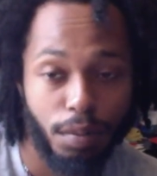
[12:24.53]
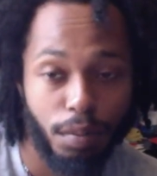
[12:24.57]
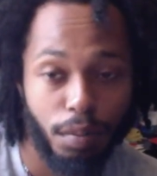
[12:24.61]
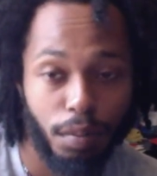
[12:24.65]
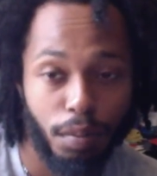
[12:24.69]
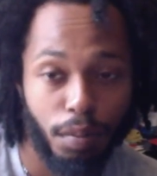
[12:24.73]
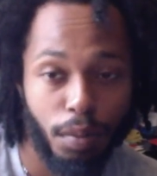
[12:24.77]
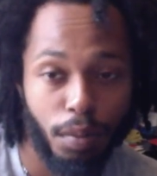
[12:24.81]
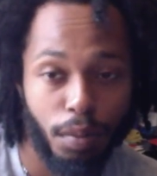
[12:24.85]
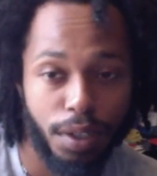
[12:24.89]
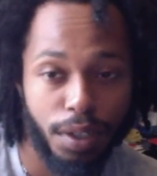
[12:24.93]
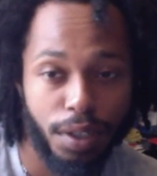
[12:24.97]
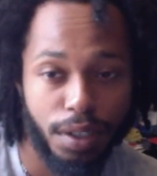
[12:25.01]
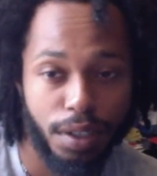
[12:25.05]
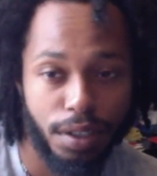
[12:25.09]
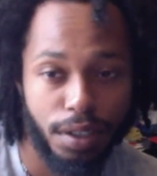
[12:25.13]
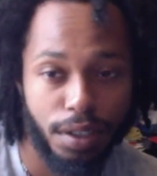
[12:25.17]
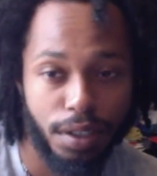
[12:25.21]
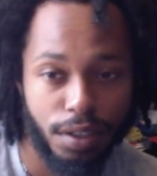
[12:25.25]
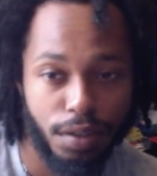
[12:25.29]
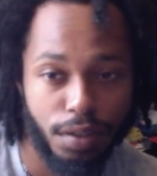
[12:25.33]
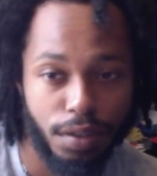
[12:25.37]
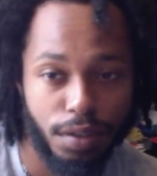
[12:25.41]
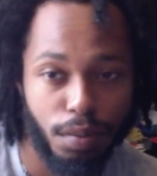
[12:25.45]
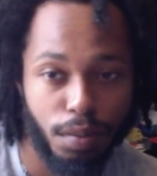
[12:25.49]

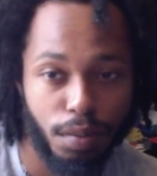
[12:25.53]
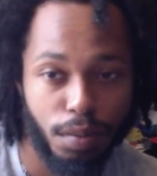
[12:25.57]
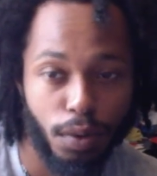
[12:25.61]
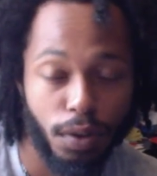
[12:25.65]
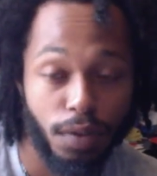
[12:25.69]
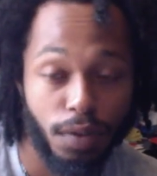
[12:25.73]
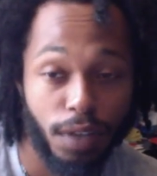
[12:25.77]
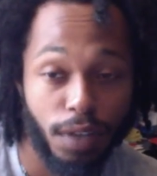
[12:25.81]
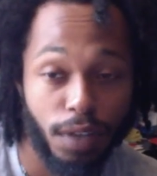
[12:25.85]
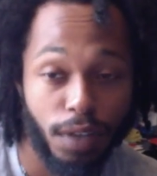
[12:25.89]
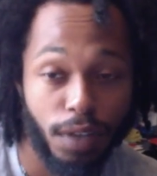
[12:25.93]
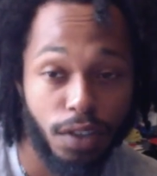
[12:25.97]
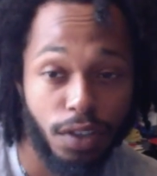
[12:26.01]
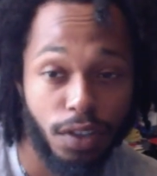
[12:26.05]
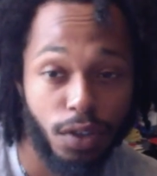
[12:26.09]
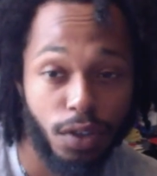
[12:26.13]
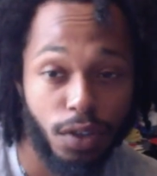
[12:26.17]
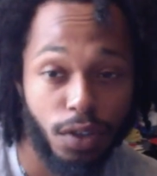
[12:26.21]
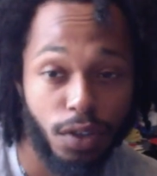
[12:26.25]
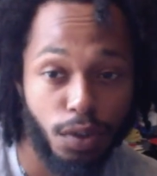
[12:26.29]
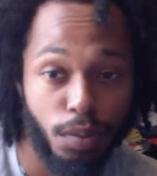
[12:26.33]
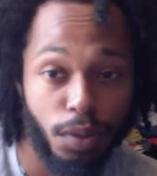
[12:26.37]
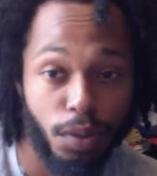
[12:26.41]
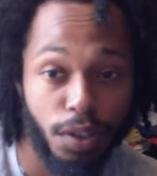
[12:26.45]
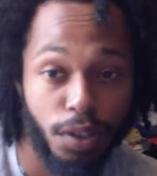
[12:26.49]
brings more of that to you,
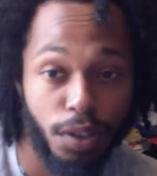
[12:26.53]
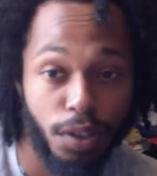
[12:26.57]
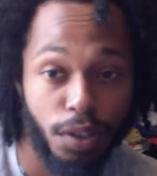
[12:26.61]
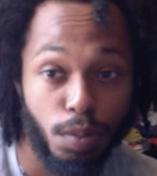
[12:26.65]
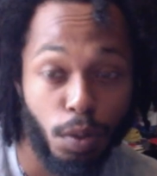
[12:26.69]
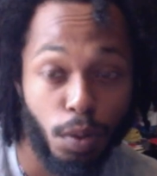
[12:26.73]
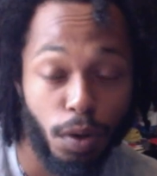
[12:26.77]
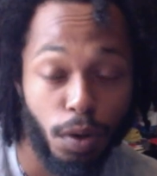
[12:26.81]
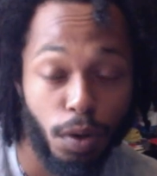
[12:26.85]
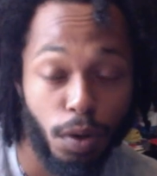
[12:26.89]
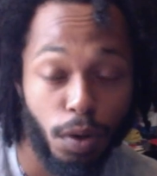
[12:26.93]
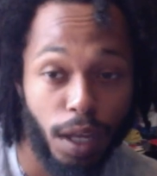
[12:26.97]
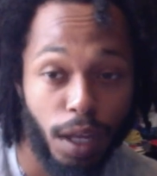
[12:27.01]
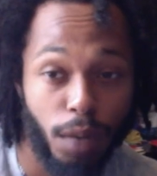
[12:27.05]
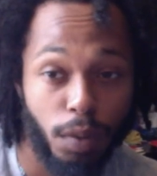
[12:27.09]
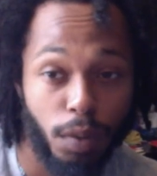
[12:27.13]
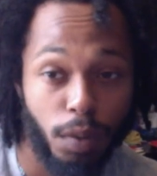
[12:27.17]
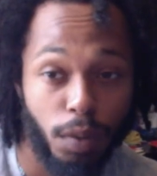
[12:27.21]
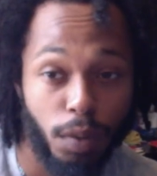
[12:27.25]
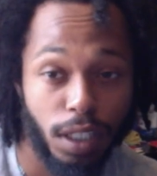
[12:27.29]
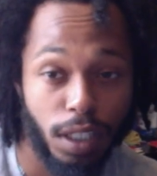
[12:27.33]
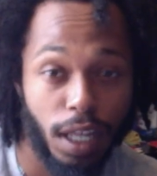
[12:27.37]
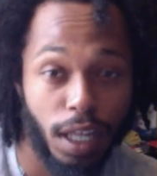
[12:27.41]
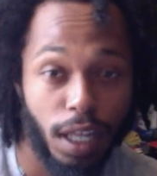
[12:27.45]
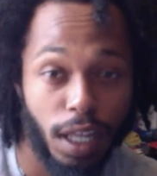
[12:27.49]
brings more of that which
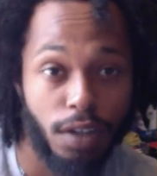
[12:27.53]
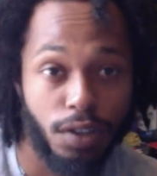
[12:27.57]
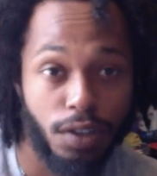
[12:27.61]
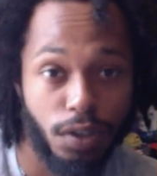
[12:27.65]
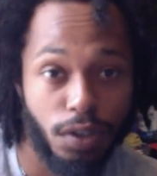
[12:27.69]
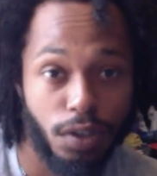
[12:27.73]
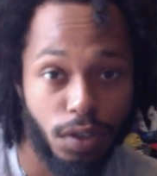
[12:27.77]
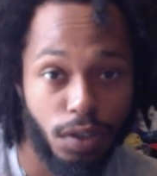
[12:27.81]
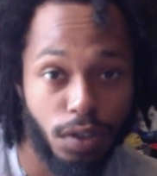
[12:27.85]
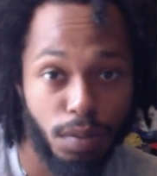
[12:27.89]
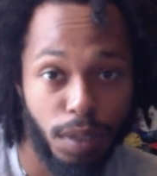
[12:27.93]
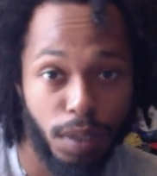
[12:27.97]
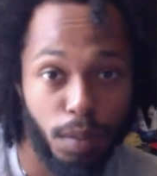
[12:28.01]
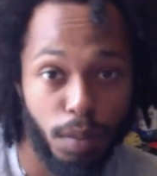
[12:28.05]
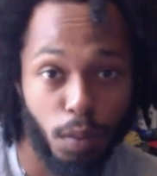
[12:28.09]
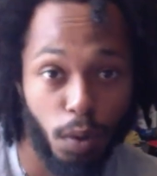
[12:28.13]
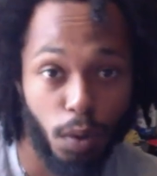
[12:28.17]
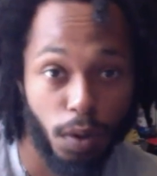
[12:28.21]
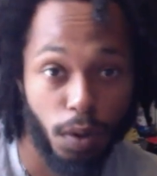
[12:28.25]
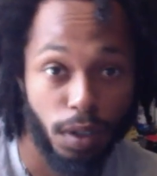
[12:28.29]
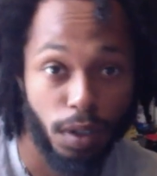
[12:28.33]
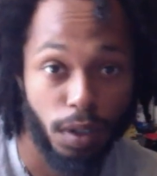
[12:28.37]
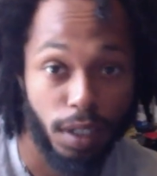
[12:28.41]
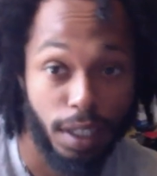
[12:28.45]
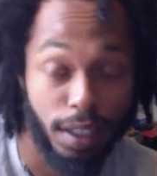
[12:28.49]
allows you to be more
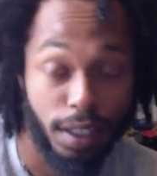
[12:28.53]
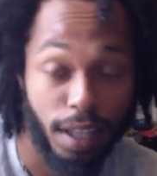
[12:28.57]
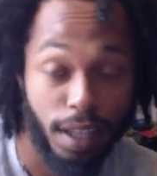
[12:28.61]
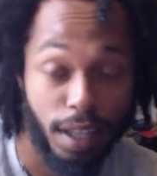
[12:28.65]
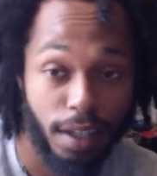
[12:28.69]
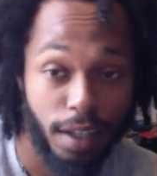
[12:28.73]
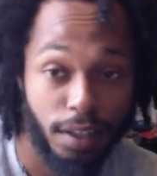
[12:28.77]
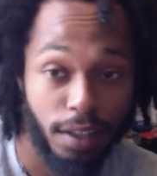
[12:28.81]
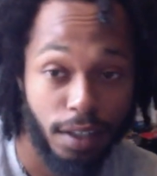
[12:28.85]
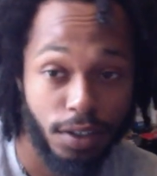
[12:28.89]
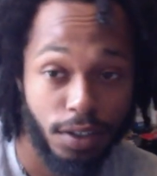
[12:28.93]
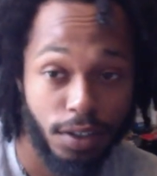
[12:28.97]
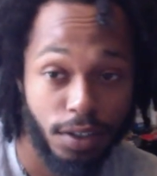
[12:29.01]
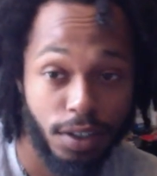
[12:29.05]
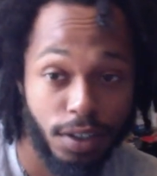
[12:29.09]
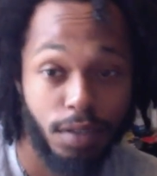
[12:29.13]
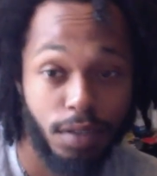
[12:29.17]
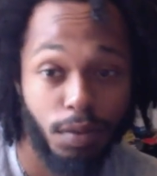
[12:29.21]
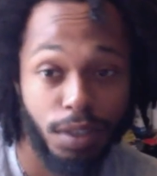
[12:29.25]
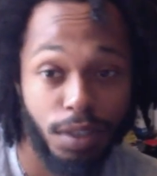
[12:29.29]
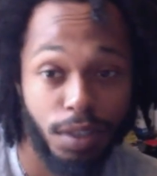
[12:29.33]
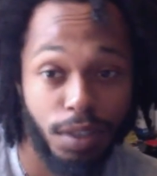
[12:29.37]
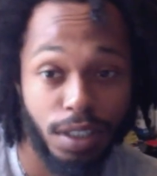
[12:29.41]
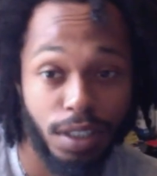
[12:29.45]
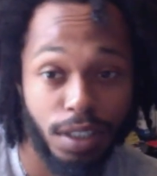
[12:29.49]
in that energy,
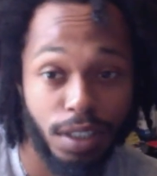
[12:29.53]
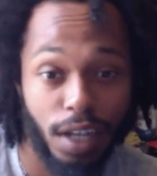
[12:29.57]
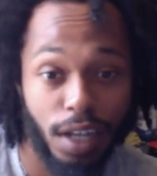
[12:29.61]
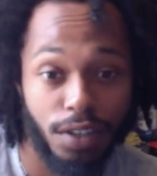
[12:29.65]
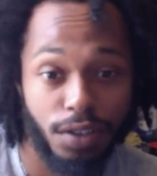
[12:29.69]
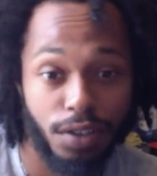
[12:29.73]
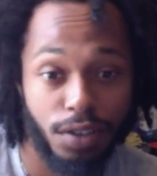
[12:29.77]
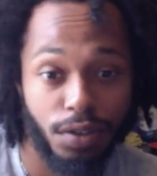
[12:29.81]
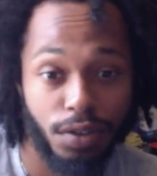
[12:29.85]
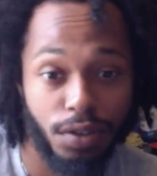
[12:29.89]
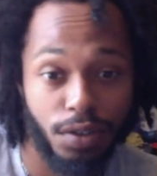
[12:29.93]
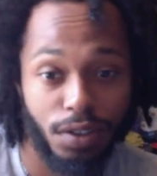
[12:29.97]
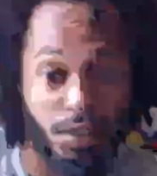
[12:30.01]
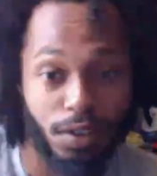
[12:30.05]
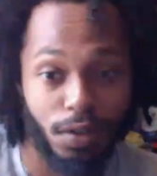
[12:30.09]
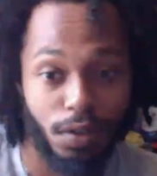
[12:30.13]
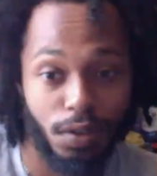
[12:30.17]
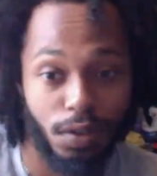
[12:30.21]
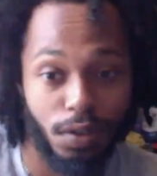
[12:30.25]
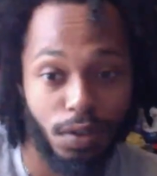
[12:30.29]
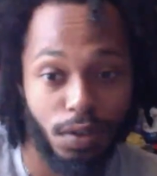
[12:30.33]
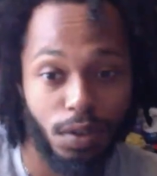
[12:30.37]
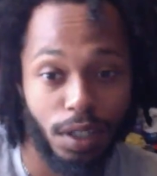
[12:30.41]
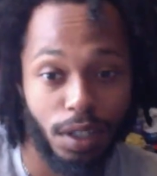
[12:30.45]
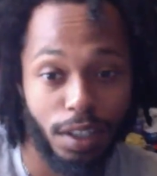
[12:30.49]
which allows you
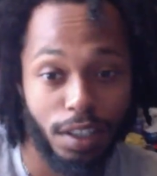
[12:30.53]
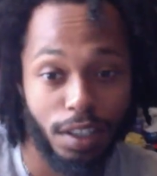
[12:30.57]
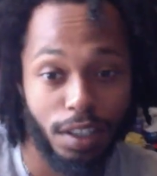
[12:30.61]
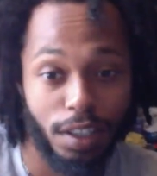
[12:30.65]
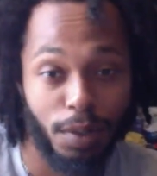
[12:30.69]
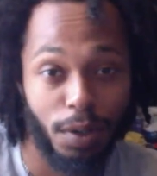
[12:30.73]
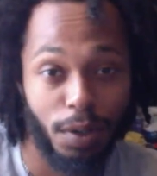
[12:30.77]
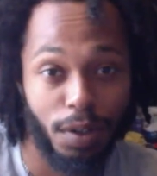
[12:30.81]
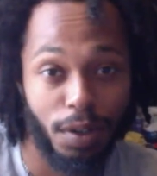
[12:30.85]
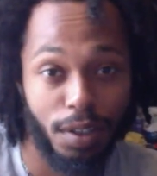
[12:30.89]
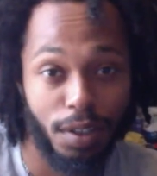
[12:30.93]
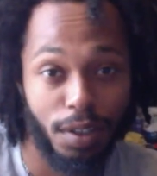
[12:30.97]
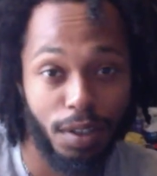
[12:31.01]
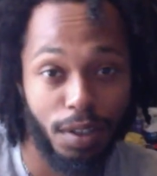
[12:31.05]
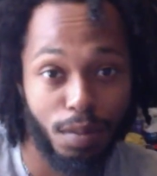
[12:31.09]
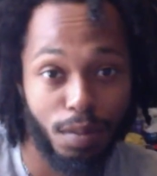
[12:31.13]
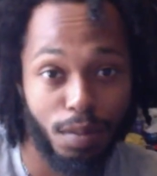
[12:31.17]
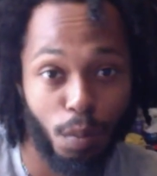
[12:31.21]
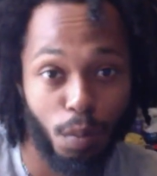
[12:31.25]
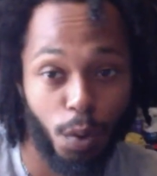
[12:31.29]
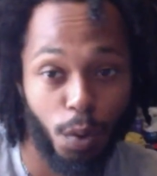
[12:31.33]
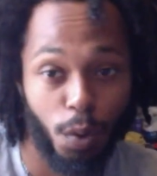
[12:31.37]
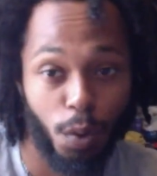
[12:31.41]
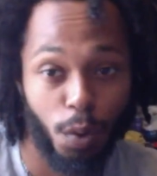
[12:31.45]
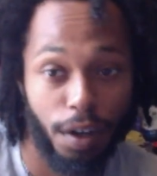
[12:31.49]
to experience
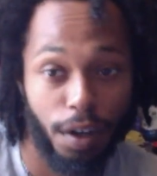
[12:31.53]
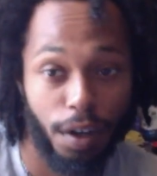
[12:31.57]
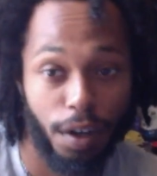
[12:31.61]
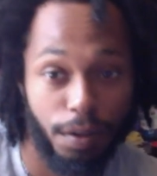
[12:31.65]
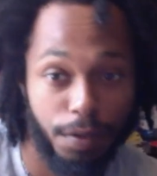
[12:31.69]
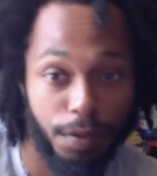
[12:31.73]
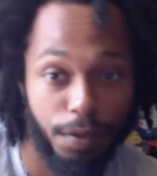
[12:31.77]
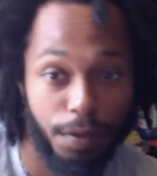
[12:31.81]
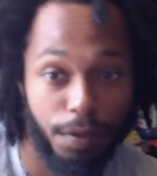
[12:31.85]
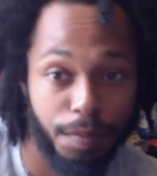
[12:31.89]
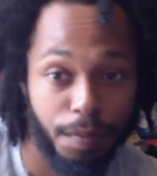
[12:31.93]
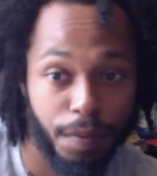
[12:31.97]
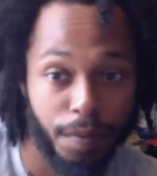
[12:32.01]
more of it